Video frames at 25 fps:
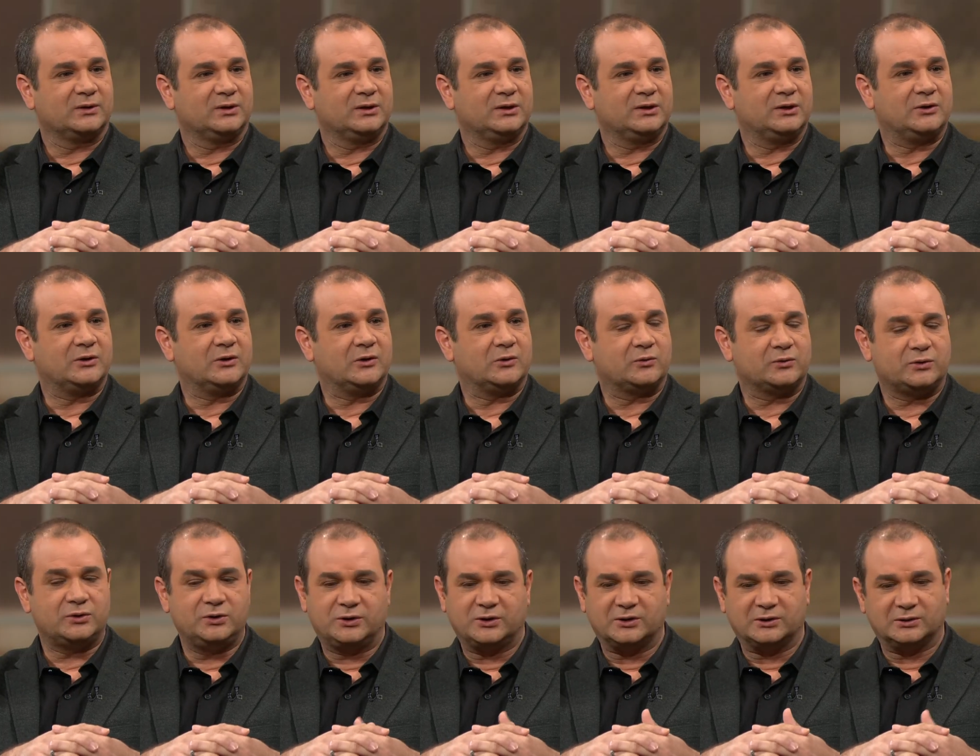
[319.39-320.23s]
You know,
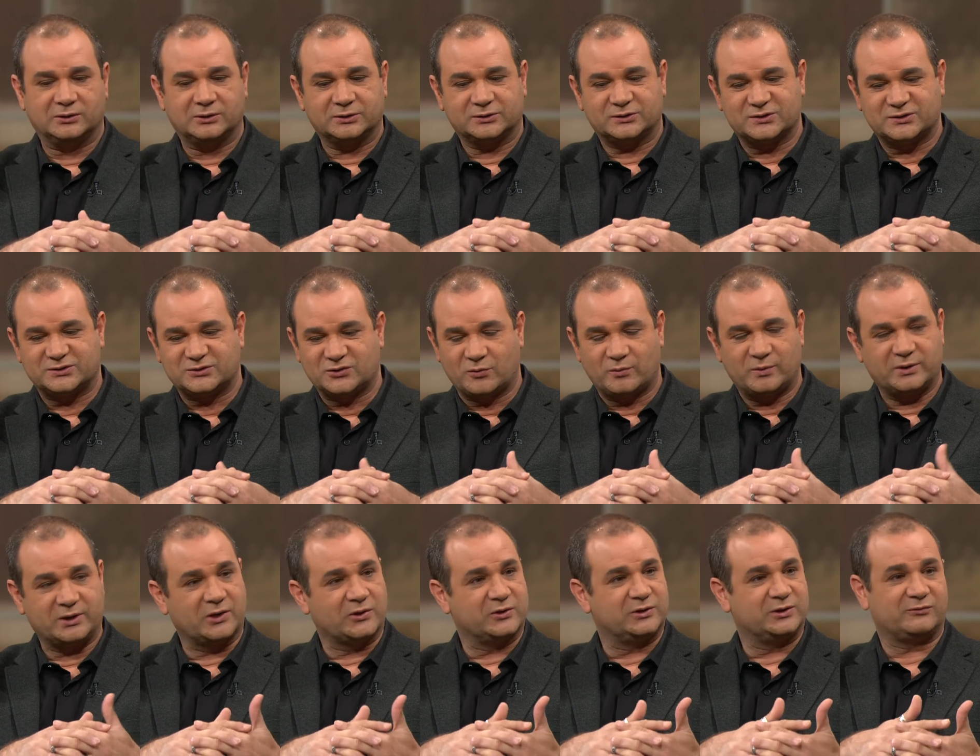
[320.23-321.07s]
you can look to so
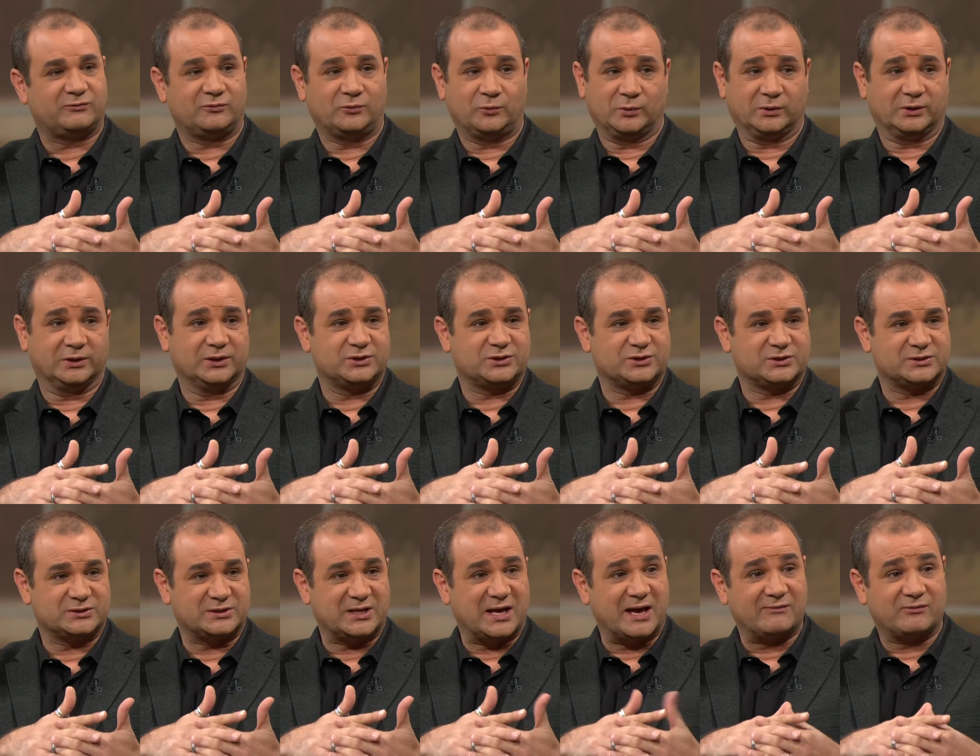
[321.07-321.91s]
many other different
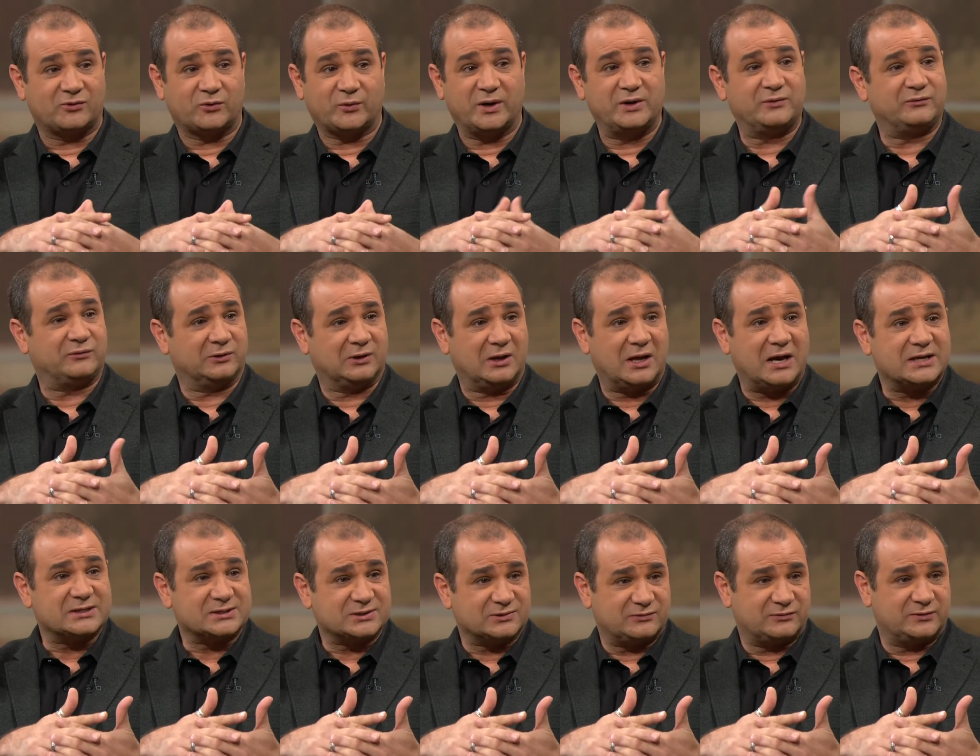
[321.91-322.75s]
religions that have great
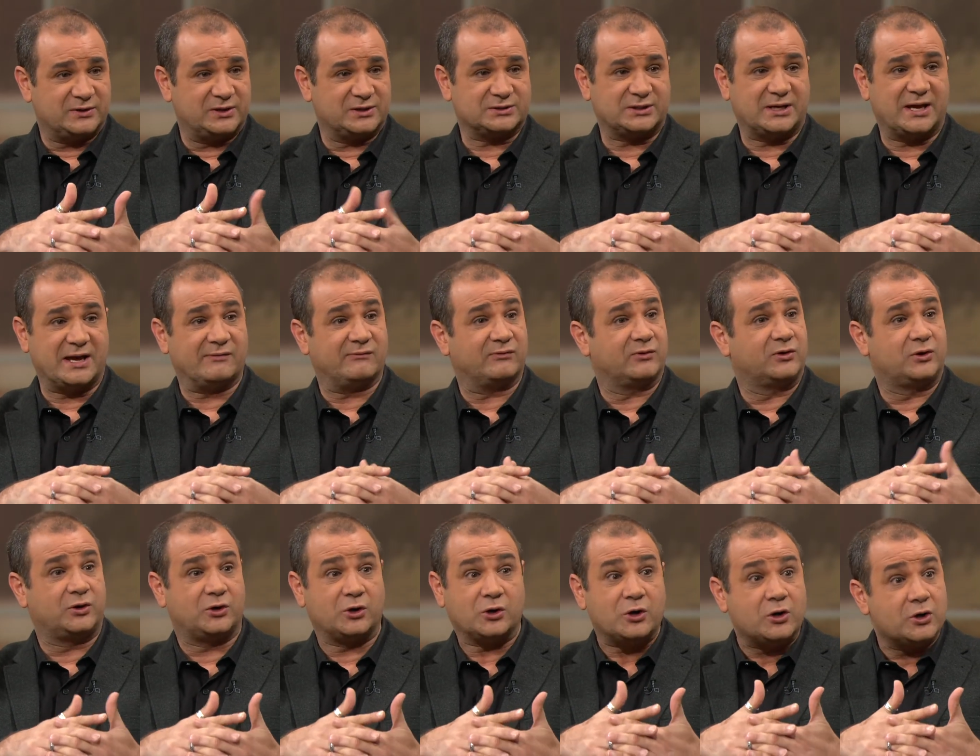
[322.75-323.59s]
philosophies and
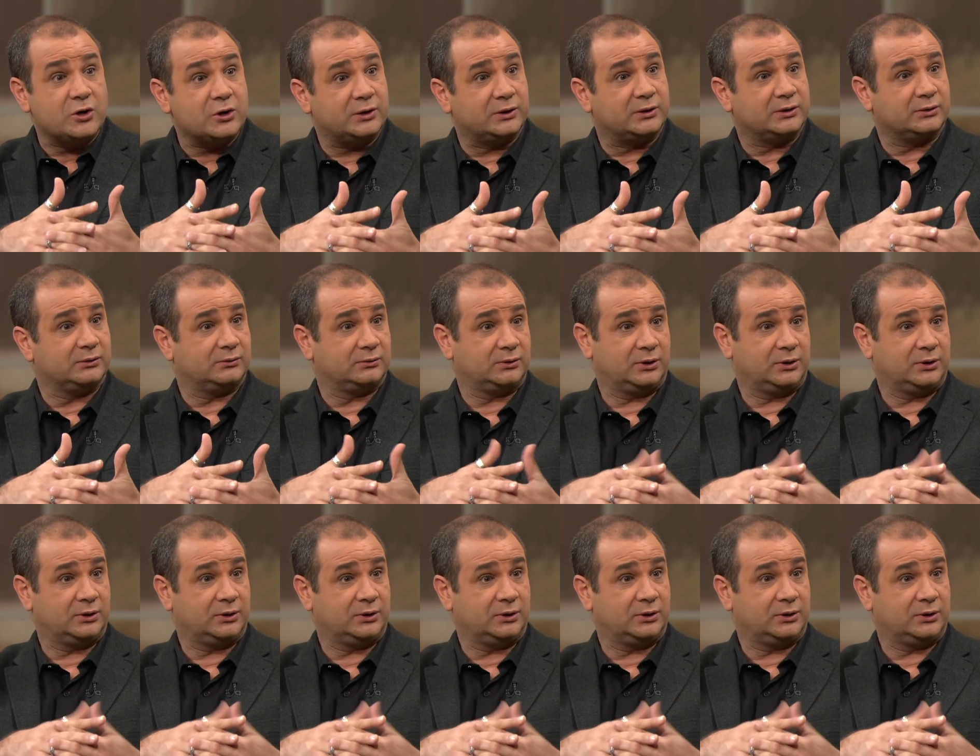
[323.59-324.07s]
have good,